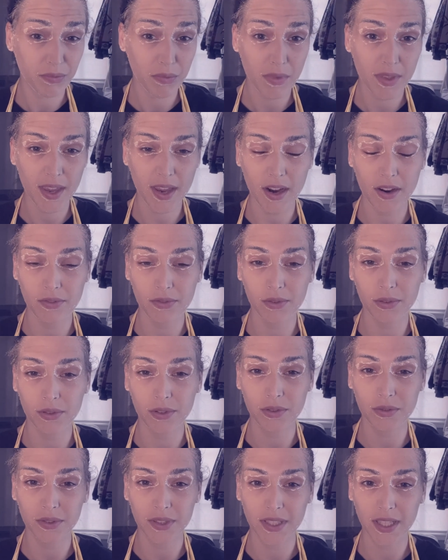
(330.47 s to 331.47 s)
careful,
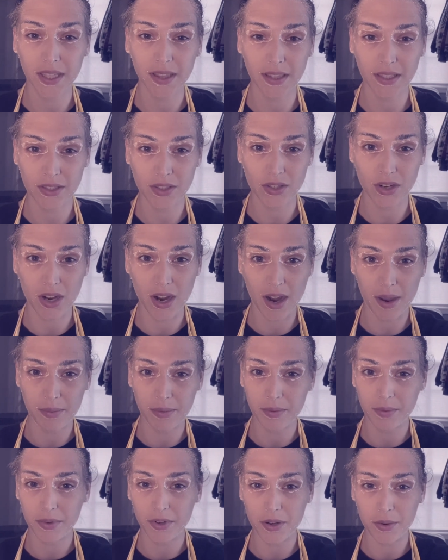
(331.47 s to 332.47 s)
don't get this
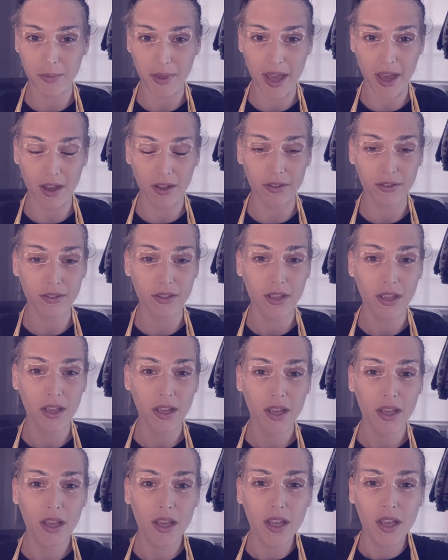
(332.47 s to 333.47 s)
crap in your mouth,
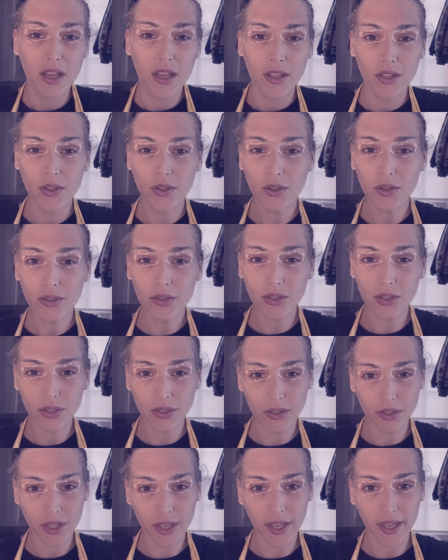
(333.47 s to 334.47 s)
you'll
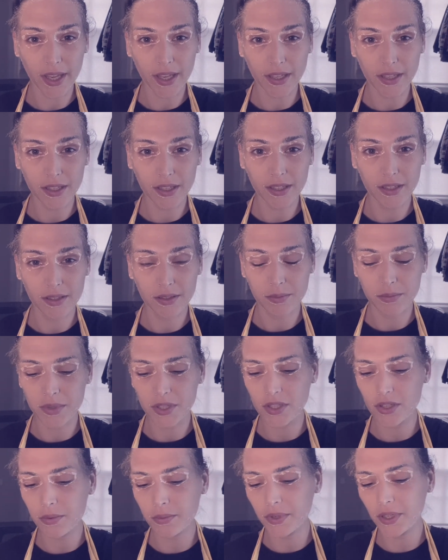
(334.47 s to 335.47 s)
look like
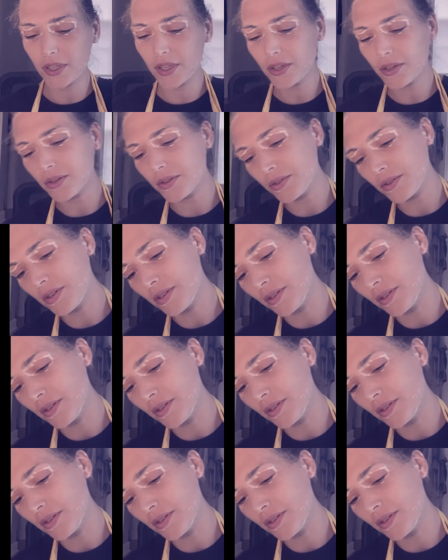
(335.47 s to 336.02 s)
Mr. Magoo.